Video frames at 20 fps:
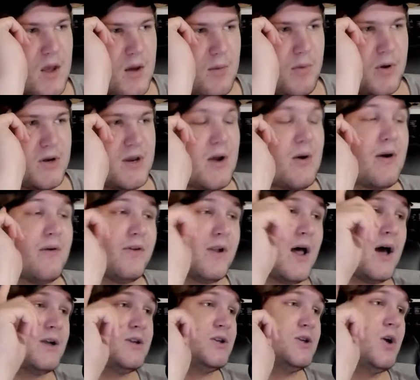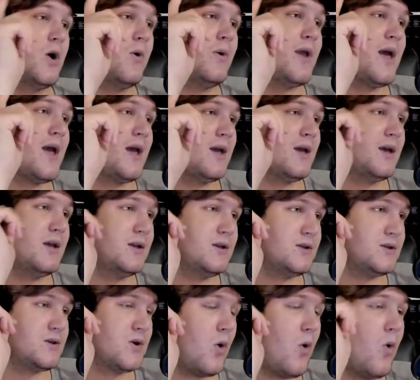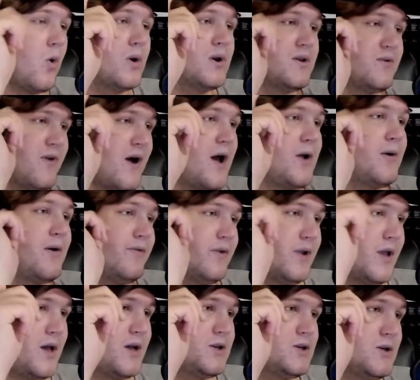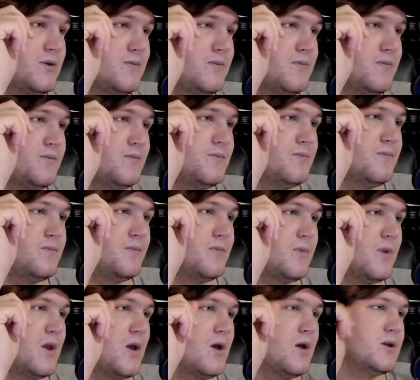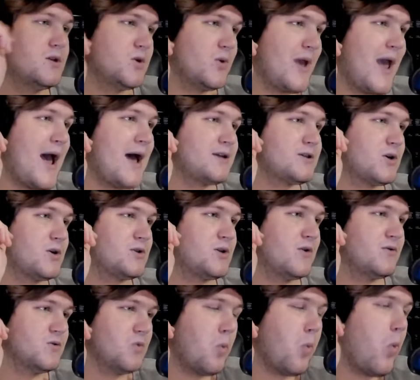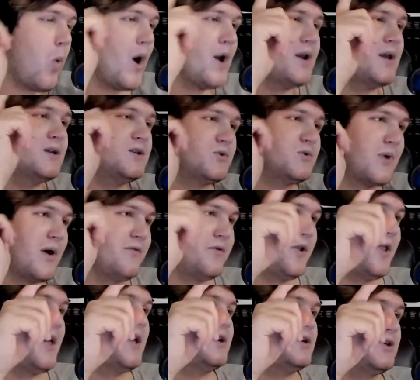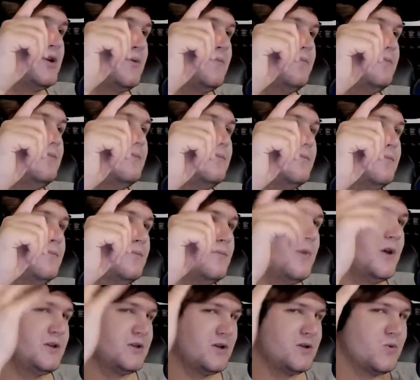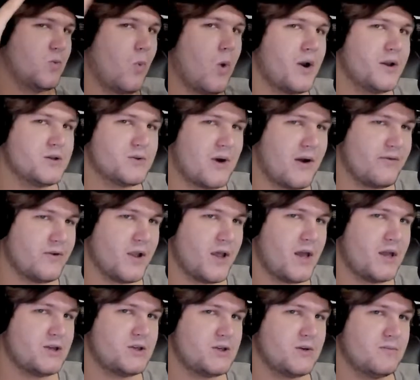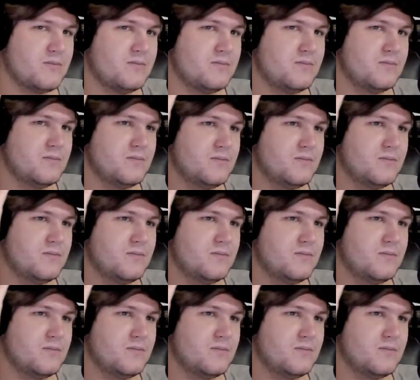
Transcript: But De Revelatione is on divine revelation. So we ask ourselves, what is revelation? Basically, it's what is revelation?